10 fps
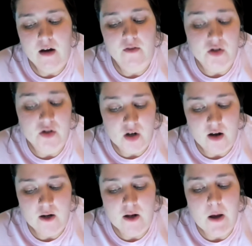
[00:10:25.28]
For
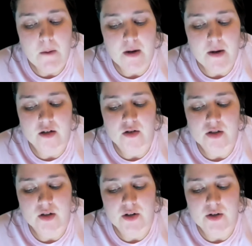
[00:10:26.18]
Sean, barriers
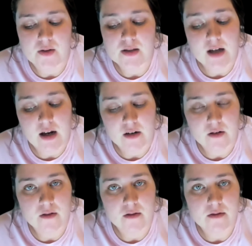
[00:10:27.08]
include
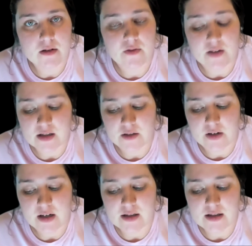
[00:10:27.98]
denial,
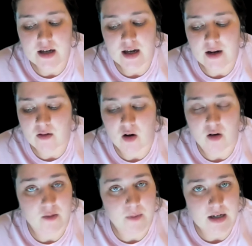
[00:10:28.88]
defensiveness, and
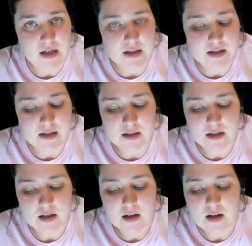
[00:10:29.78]
alcohol dependence.
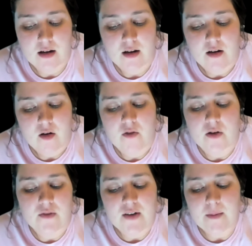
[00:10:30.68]
For
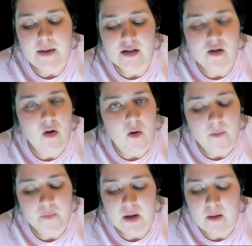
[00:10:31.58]
the family as a whole,
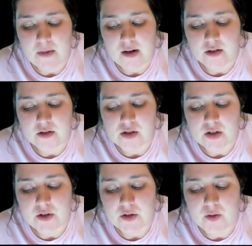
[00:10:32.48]
barriers
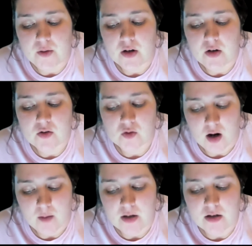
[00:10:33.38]
include
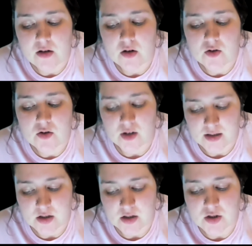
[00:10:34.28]
trauma, trust
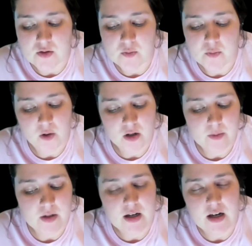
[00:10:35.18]
issues, poor
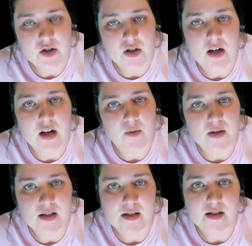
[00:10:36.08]
communication, and
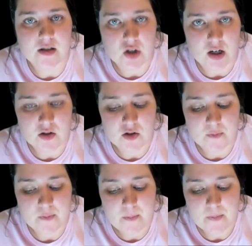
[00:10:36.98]
resistance to change.